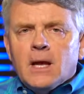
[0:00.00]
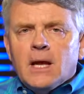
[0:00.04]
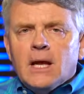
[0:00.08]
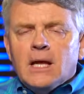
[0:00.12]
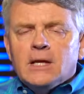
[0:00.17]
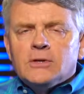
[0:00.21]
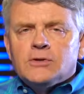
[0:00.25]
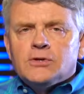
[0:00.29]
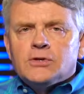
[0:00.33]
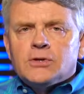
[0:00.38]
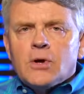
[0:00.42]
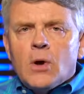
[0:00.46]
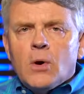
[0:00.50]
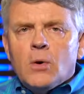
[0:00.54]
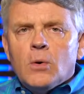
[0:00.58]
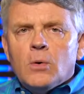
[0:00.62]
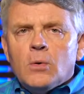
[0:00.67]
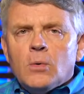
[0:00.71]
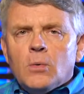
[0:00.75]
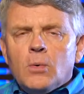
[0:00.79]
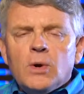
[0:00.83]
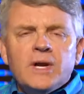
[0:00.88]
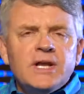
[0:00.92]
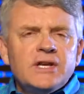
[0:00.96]
And
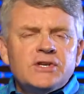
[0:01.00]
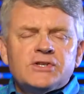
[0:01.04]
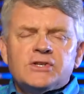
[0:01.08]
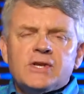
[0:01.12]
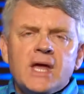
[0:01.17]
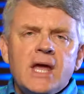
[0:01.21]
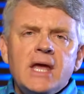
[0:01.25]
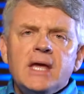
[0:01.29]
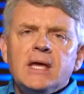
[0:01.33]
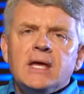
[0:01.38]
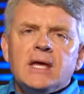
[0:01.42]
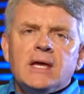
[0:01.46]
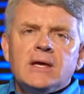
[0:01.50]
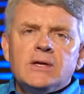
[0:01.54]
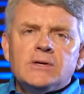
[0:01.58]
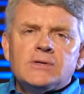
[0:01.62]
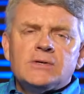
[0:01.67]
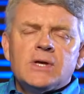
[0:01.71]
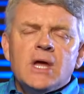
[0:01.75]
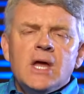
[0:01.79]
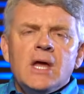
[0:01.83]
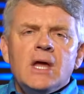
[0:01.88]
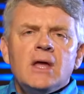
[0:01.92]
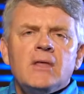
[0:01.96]
so what he's saying
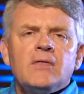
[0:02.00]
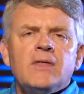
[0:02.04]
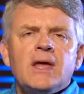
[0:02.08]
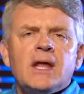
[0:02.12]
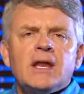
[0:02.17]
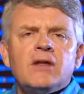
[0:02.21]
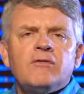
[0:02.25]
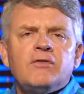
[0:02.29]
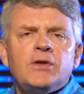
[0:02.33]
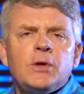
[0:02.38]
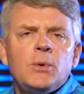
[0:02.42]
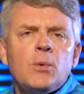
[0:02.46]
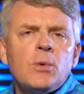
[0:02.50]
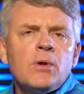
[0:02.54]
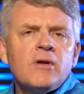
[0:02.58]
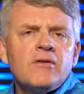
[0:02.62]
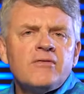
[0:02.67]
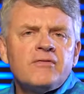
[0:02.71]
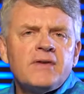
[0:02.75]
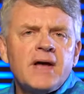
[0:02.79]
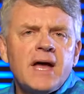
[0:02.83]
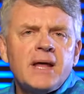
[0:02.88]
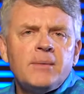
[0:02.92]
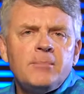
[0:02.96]
is that if you want to
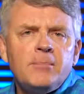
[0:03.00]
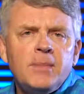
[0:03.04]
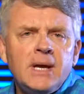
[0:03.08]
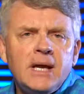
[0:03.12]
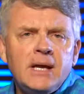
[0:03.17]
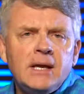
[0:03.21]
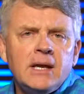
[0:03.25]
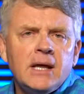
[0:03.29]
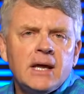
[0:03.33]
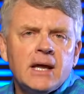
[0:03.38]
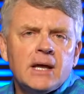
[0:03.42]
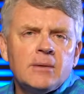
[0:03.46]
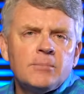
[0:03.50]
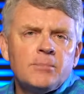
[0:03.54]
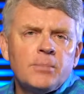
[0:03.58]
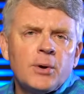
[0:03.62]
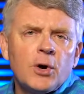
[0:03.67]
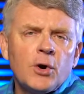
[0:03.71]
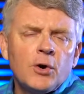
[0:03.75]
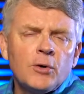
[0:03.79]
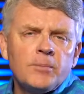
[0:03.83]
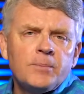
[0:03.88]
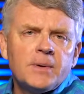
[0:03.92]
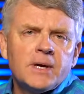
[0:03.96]
find meaning and
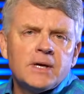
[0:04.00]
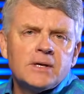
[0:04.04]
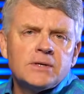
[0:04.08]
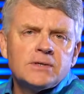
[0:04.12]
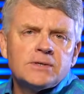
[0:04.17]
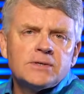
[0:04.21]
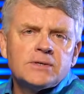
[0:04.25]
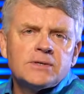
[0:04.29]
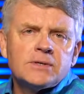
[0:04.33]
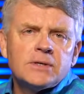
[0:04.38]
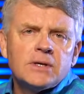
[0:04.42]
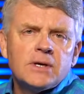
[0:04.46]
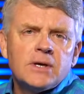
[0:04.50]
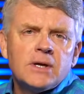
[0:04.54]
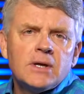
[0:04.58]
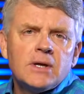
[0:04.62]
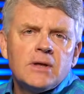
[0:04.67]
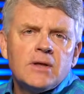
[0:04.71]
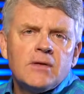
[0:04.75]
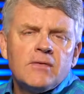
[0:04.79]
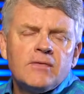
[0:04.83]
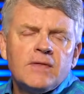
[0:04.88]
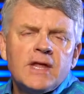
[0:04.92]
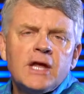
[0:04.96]
purpose,
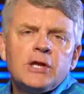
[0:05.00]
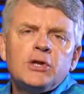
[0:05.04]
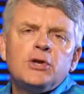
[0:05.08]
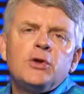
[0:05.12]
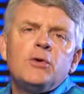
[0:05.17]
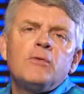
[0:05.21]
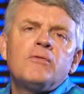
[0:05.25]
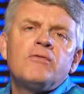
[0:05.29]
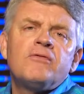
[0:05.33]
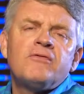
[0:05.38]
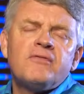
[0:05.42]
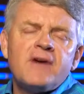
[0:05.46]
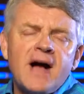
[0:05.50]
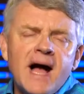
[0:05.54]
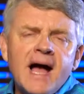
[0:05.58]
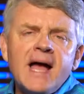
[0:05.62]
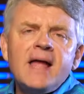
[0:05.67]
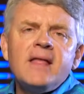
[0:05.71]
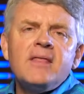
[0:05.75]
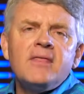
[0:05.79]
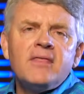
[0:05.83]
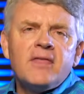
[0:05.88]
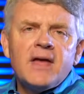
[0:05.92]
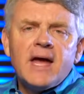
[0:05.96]
that you
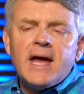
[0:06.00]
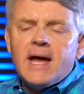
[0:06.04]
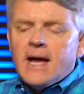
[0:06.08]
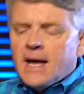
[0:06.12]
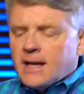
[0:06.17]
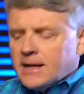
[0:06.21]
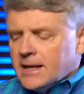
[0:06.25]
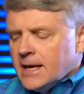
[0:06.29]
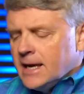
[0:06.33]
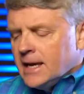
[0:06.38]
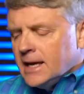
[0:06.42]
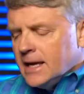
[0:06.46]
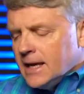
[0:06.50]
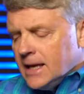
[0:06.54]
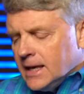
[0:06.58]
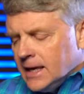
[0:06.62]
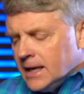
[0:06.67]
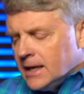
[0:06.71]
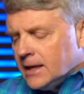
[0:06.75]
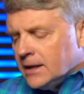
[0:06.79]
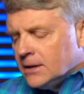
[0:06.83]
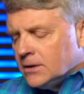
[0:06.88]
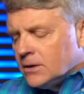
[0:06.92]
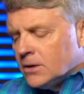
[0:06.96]
find that
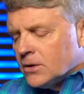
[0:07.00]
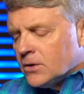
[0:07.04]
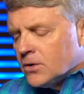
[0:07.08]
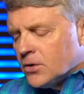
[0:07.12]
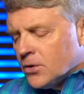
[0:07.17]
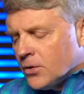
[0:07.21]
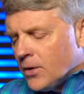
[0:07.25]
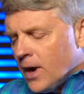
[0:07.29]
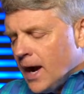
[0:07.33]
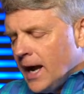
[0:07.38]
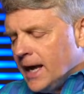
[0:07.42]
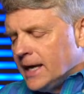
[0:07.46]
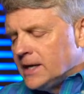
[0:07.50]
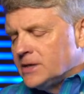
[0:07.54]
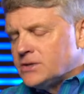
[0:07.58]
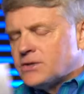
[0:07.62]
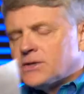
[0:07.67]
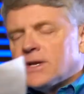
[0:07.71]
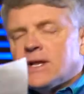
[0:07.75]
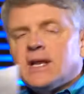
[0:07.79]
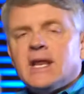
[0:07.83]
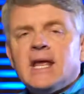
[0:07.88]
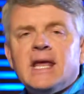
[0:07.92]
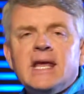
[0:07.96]
in
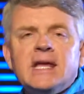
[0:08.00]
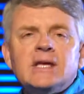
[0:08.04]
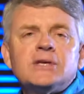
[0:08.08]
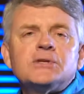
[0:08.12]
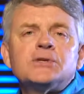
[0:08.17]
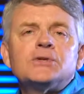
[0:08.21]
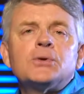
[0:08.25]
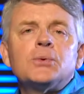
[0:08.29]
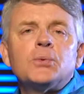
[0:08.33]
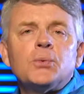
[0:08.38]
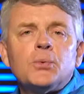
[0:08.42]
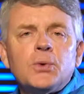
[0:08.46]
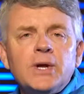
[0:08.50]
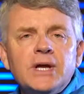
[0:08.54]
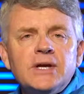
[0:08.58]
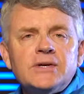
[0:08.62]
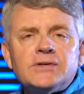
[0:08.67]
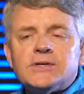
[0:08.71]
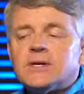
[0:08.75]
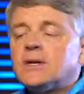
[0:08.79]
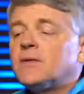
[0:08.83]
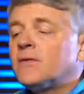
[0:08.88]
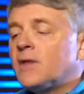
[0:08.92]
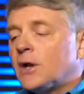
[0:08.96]
Christ, that He is the
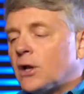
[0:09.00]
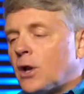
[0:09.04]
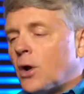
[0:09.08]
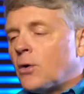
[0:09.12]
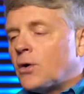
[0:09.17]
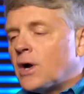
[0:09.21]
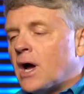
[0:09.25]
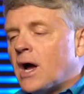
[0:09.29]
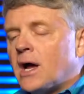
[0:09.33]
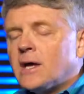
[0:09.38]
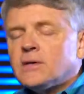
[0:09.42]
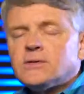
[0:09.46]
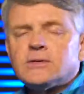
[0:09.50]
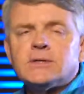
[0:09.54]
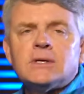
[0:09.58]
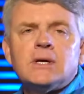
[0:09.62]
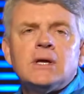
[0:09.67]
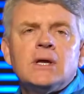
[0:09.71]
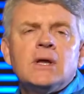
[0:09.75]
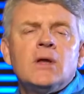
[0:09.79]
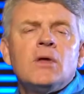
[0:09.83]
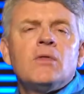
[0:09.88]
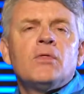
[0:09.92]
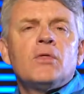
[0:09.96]
reason, the Logos,
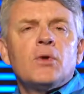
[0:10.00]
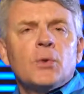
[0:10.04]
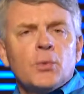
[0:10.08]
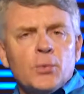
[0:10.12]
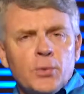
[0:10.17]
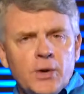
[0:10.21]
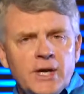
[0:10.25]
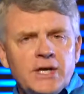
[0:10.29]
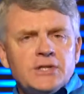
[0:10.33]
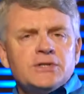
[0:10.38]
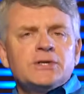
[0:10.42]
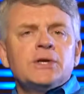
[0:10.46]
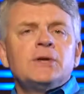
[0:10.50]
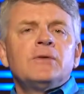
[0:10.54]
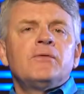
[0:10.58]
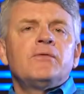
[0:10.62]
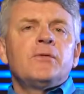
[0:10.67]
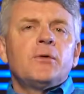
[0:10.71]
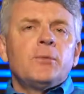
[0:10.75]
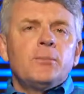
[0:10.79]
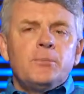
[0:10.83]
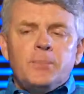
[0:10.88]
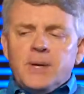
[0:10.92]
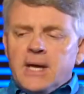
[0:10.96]
the reason
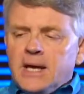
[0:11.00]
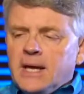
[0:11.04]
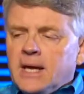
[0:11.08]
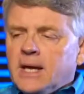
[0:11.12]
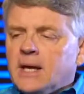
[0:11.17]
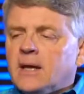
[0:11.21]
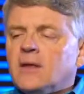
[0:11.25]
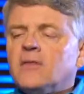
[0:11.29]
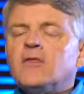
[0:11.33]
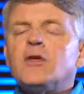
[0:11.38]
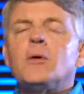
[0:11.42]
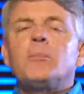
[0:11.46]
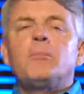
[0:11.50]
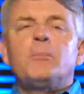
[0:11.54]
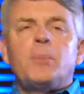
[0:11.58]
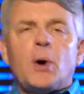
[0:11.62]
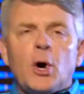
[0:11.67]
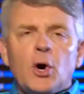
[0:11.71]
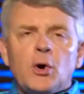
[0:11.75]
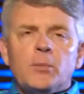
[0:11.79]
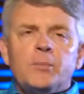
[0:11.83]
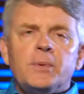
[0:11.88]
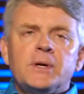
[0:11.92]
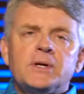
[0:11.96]
for being, the
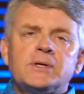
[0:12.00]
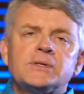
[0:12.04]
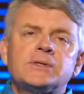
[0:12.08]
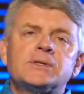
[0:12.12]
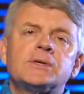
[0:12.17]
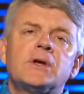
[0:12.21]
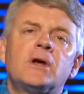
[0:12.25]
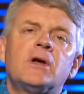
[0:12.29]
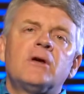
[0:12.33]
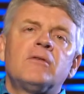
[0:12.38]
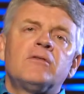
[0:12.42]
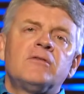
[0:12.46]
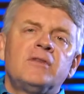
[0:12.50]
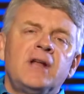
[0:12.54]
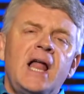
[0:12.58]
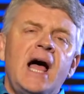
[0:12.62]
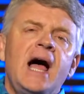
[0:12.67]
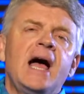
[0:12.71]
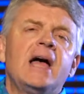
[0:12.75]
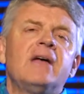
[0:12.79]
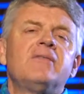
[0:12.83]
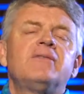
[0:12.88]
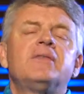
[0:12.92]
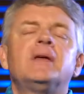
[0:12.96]
purpose of
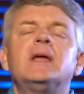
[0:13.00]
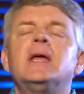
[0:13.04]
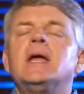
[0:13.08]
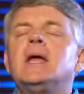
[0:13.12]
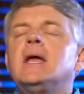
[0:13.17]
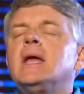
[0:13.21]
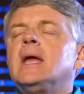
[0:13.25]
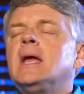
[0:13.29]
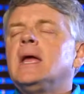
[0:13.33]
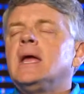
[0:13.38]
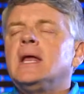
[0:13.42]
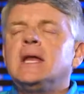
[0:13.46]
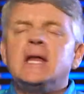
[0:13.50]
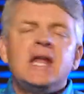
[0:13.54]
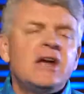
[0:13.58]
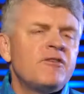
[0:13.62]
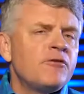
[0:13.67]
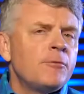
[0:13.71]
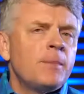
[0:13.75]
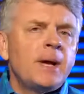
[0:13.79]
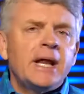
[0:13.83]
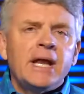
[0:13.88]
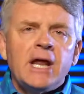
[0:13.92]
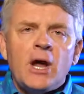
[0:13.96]
life. And
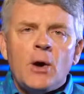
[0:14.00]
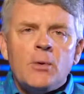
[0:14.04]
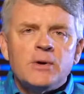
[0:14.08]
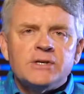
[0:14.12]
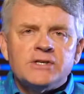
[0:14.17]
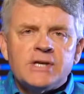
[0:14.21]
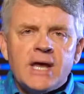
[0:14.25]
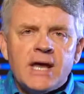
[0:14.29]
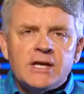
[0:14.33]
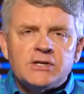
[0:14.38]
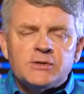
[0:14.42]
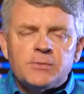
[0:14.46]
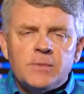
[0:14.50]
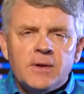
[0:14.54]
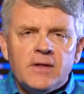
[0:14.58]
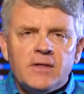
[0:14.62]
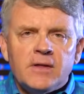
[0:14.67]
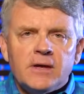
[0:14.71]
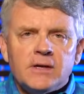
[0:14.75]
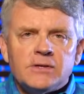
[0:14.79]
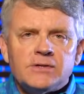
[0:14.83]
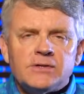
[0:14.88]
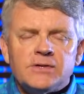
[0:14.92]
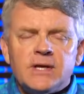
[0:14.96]
everybody always asks me
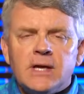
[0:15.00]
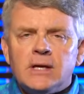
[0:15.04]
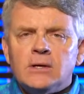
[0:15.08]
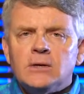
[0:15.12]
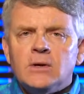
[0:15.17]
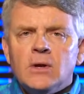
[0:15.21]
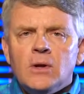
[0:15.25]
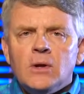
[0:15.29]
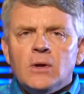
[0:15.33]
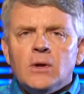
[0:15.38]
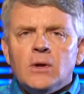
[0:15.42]
this, then